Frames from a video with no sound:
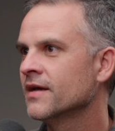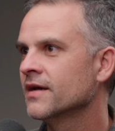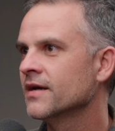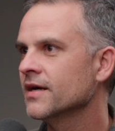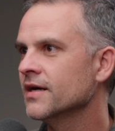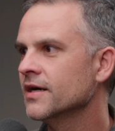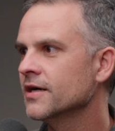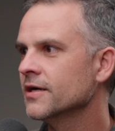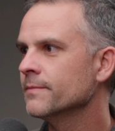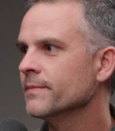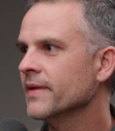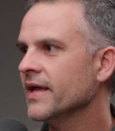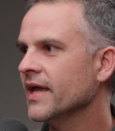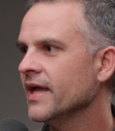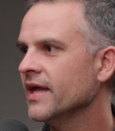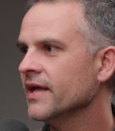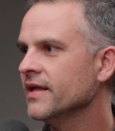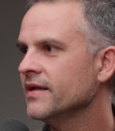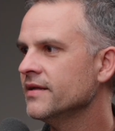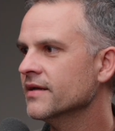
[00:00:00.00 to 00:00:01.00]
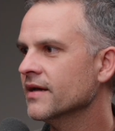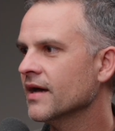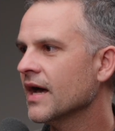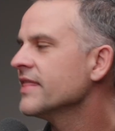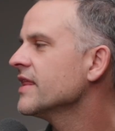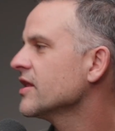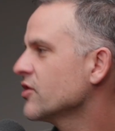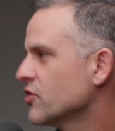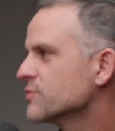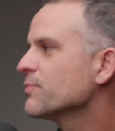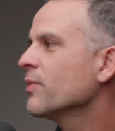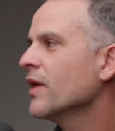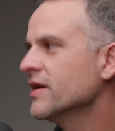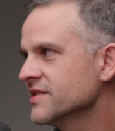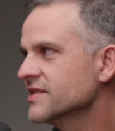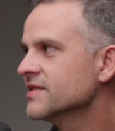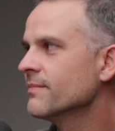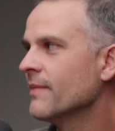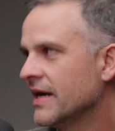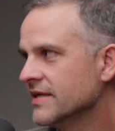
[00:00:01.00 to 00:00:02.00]
Um, and I think there's
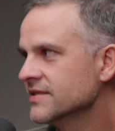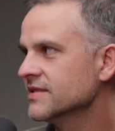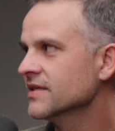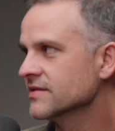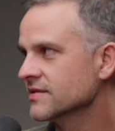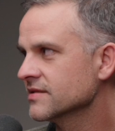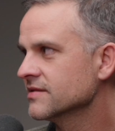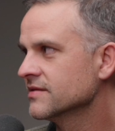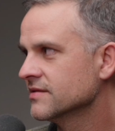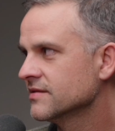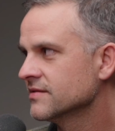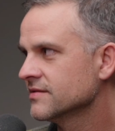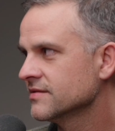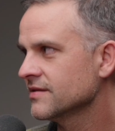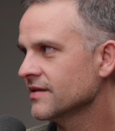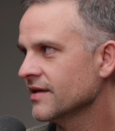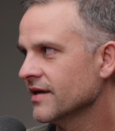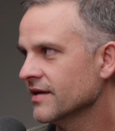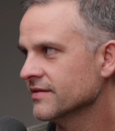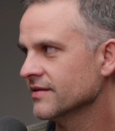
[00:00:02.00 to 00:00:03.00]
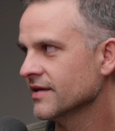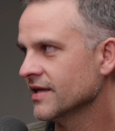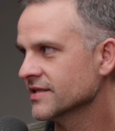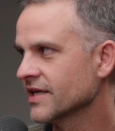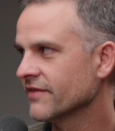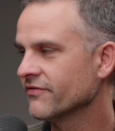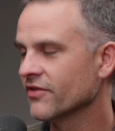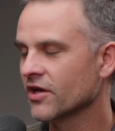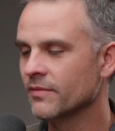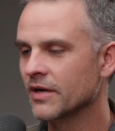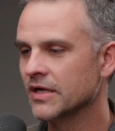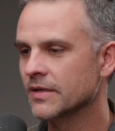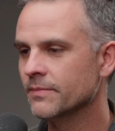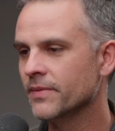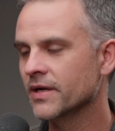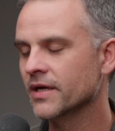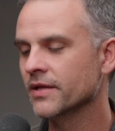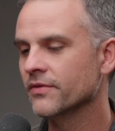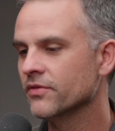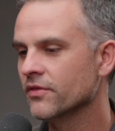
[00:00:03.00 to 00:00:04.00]
pluses and minuses to that as I've thought about it.
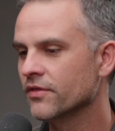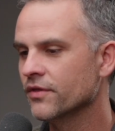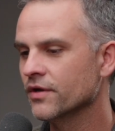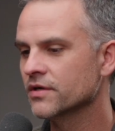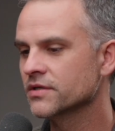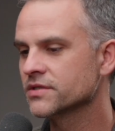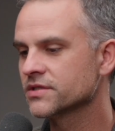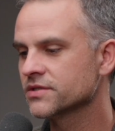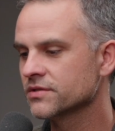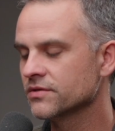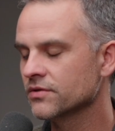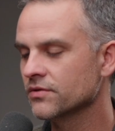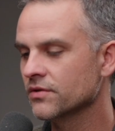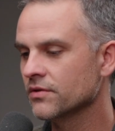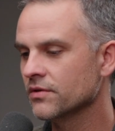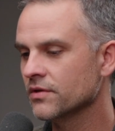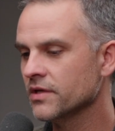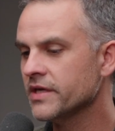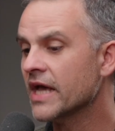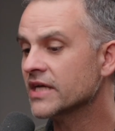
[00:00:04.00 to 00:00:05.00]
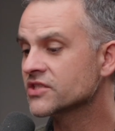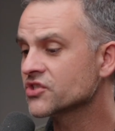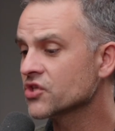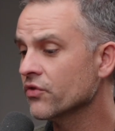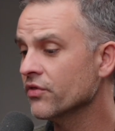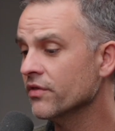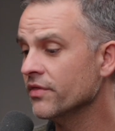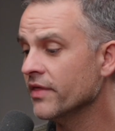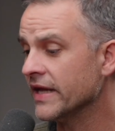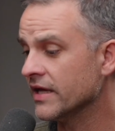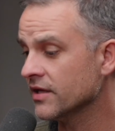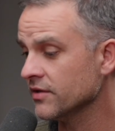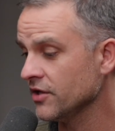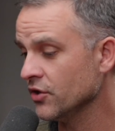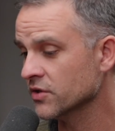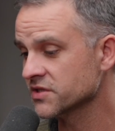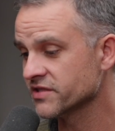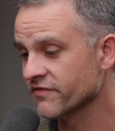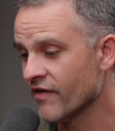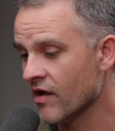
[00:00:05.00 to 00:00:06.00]
But there's yeah, so they
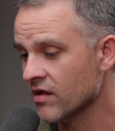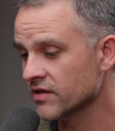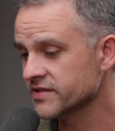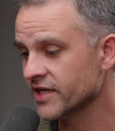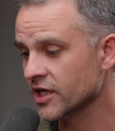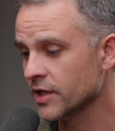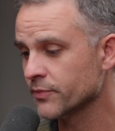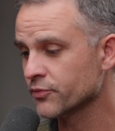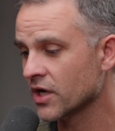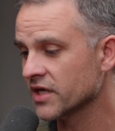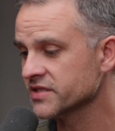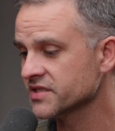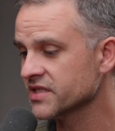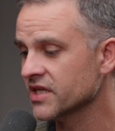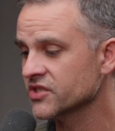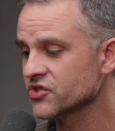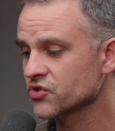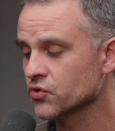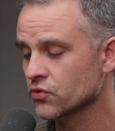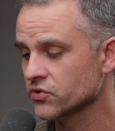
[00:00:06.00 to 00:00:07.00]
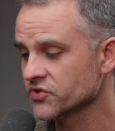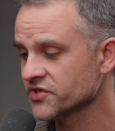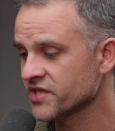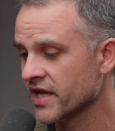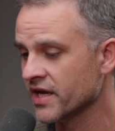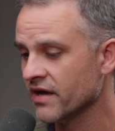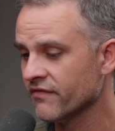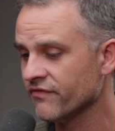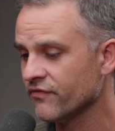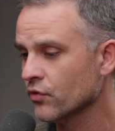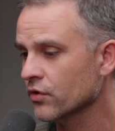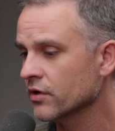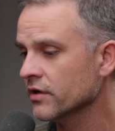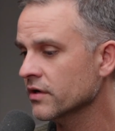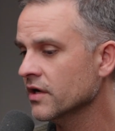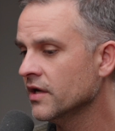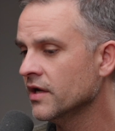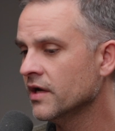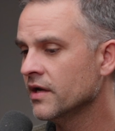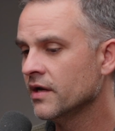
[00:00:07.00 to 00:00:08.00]
you know it's a voluntary process schools sign up
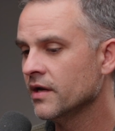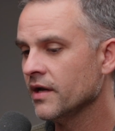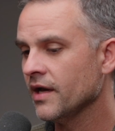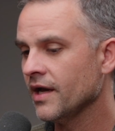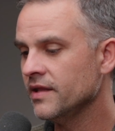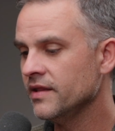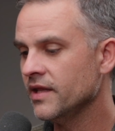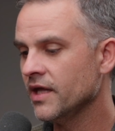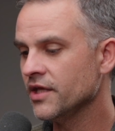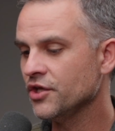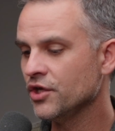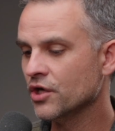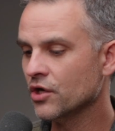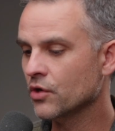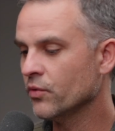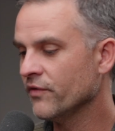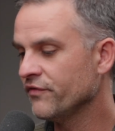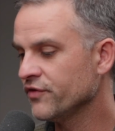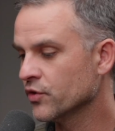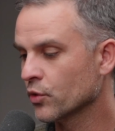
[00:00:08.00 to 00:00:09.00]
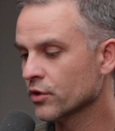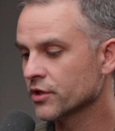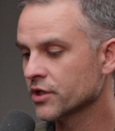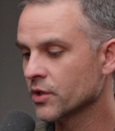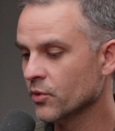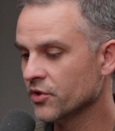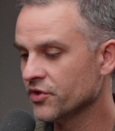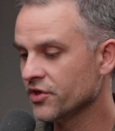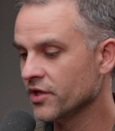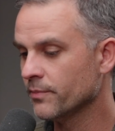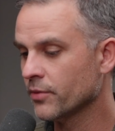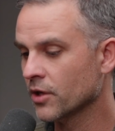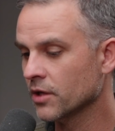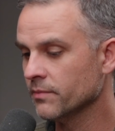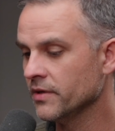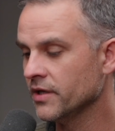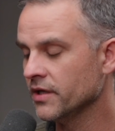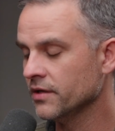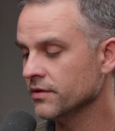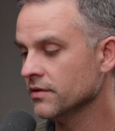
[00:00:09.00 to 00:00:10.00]
for, and then you know if you're working with the
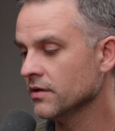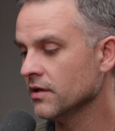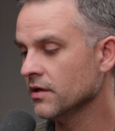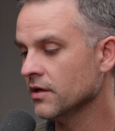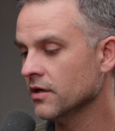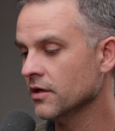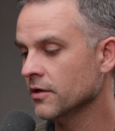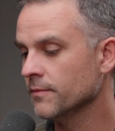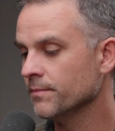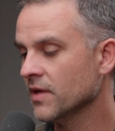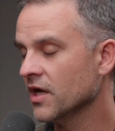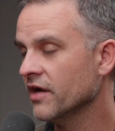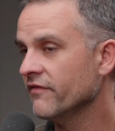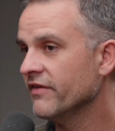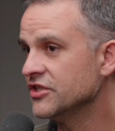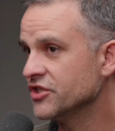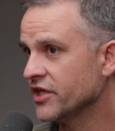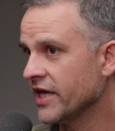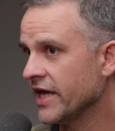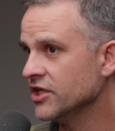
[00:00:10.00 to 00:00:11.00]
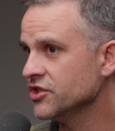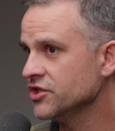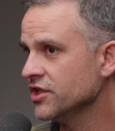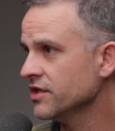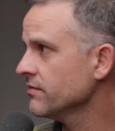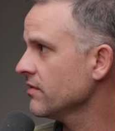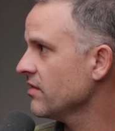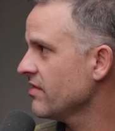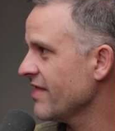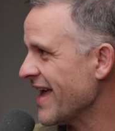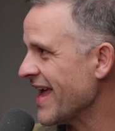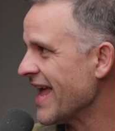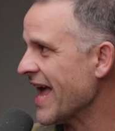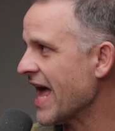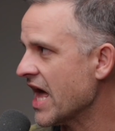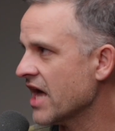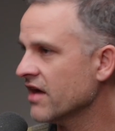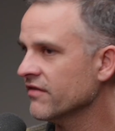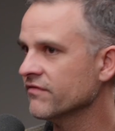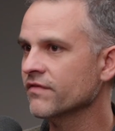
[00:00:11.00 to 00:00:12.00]
Department um, of Education, they
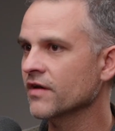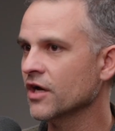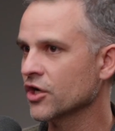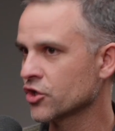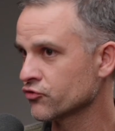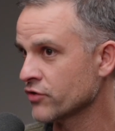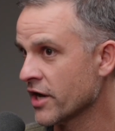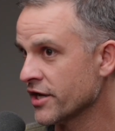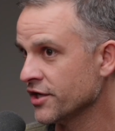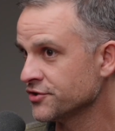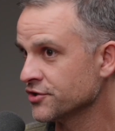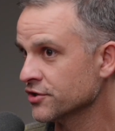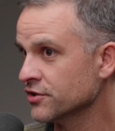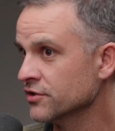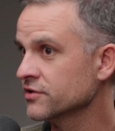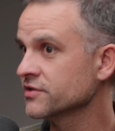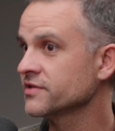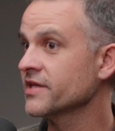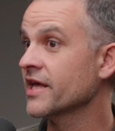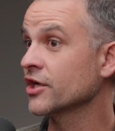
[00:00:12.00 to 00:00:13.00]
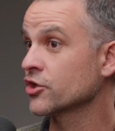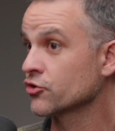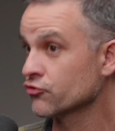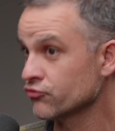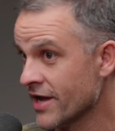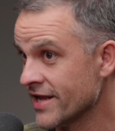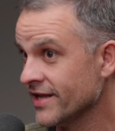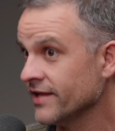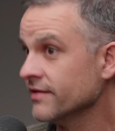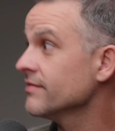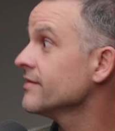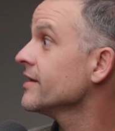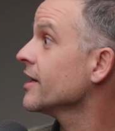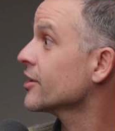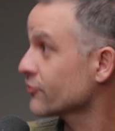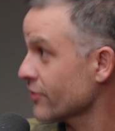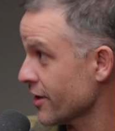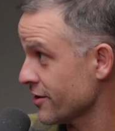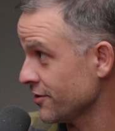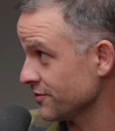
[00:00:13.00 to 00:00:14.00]
have accreditors that accredit the
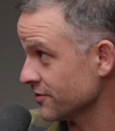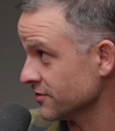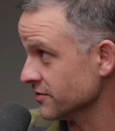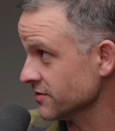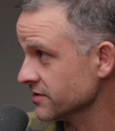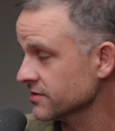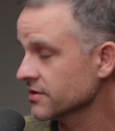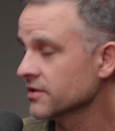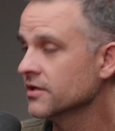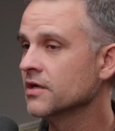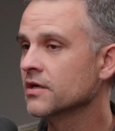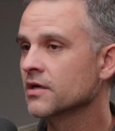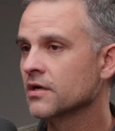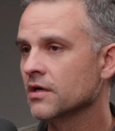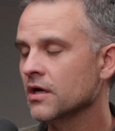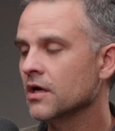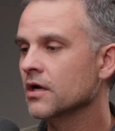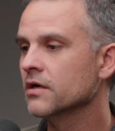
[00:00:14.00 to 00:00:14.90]
accreditors. Mm-hmm.